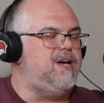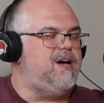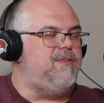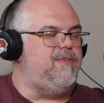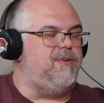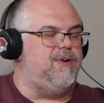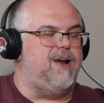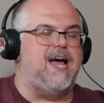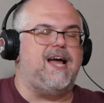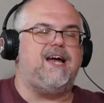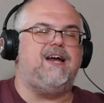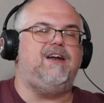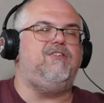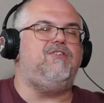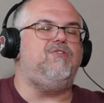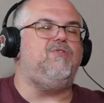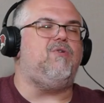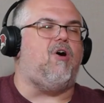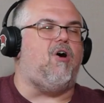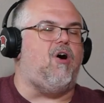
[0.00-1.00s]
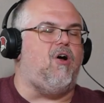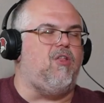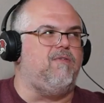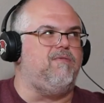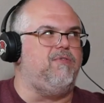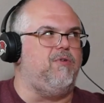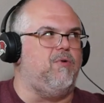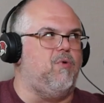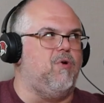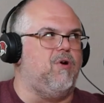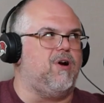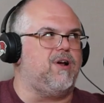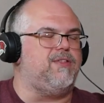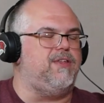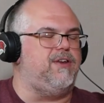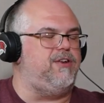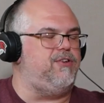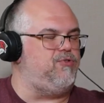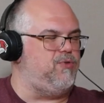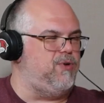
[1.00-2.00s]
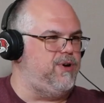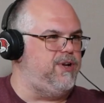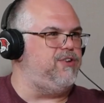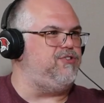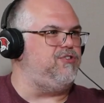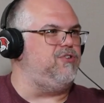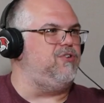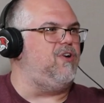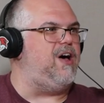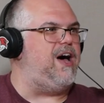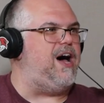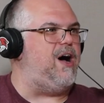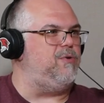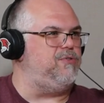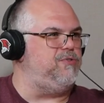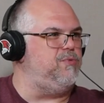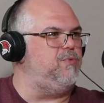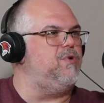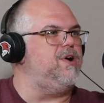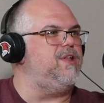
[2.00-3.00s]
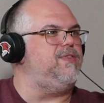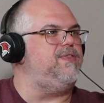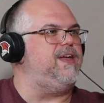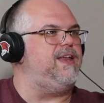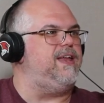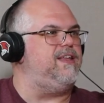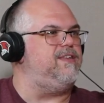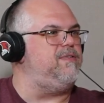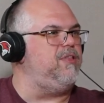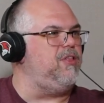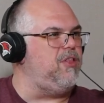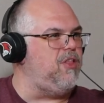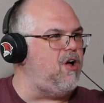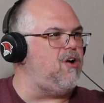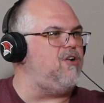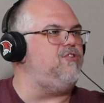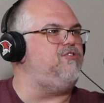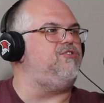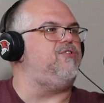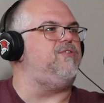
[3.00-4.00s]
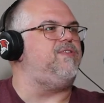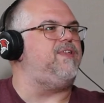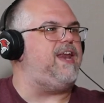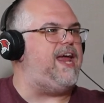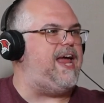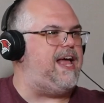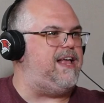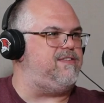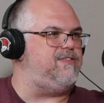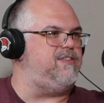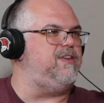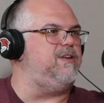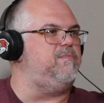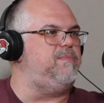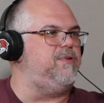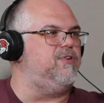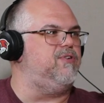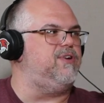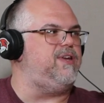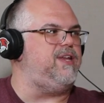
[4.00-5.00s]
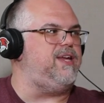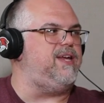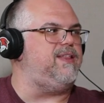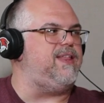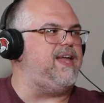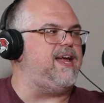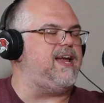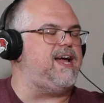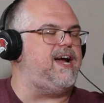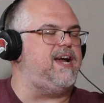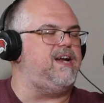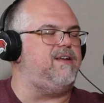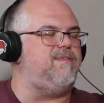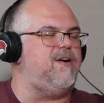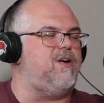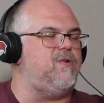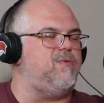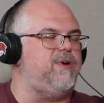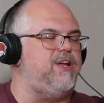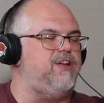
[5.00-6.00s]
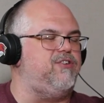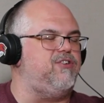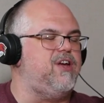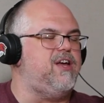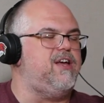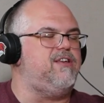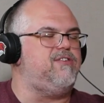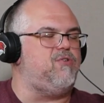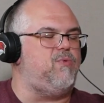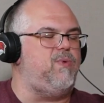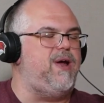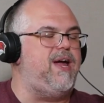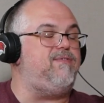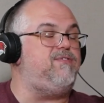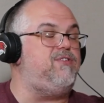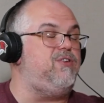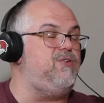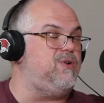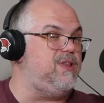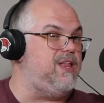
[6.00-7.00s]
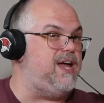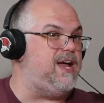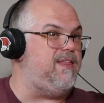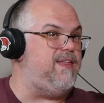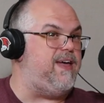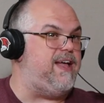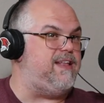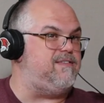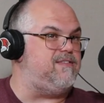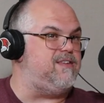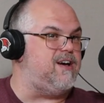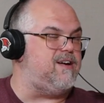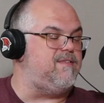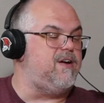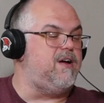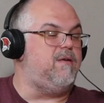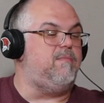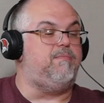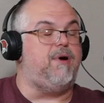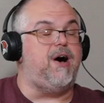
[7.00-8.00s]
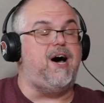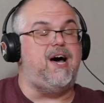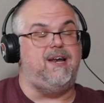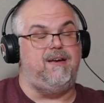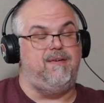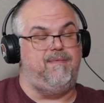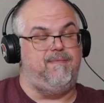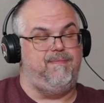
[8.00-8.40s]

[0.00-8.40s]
they're not going to do all of the work that a traditional house would, that is larger, that has the ability and that kind of outreach. So we have to do a lot of that stuff. But